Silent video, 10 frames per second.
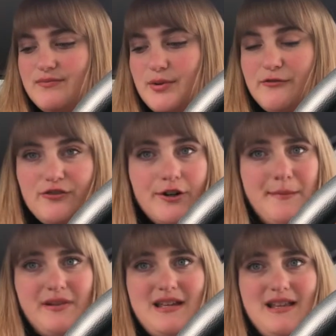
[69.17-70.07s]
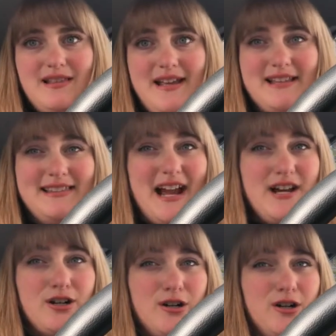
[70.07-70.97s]
preferably like
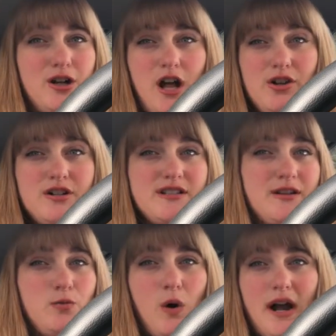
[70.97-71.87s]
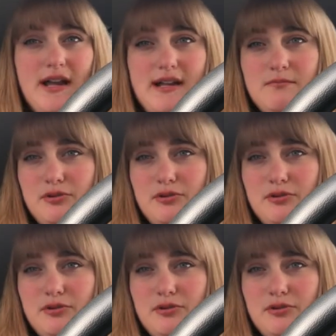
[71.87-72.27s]
lighter colors, like white,